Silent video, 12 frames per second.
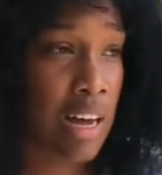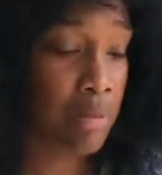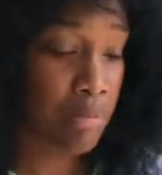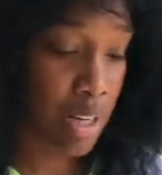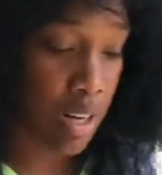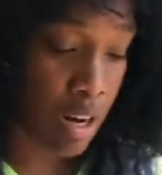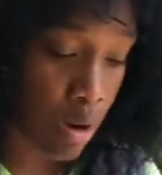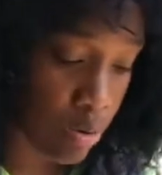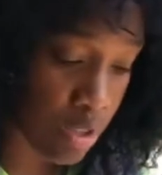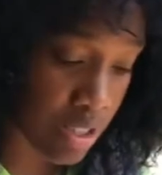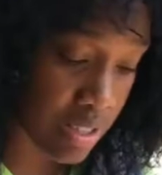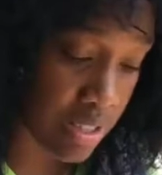Your
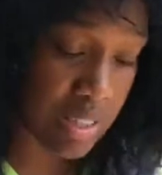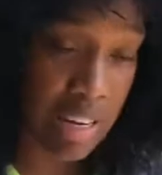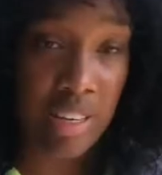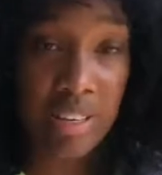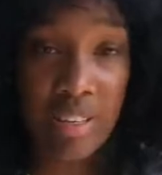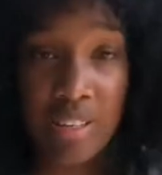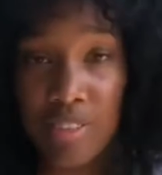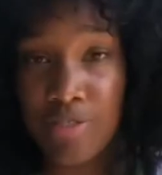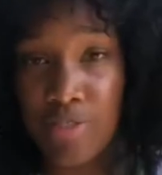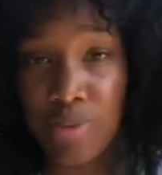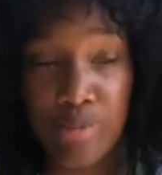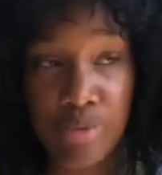couches, get the
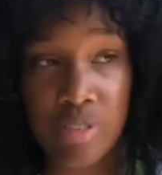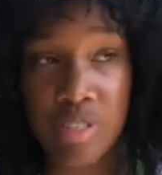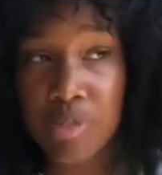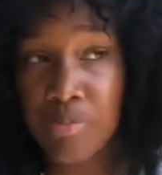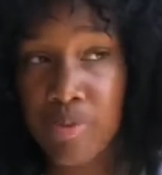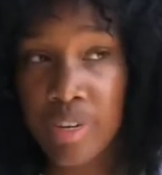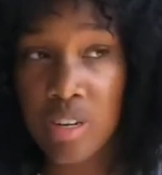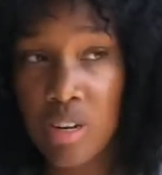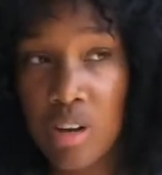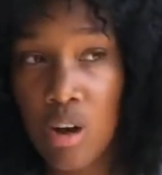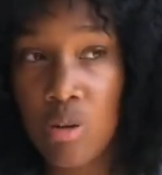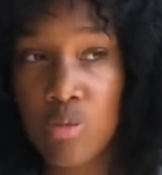Febreze, spray your
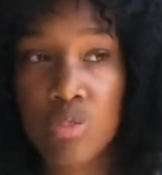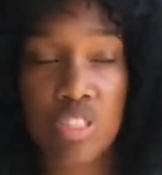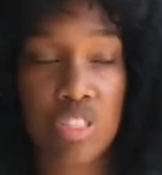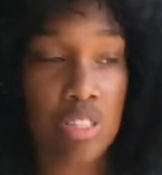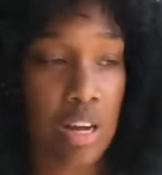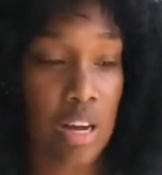couch.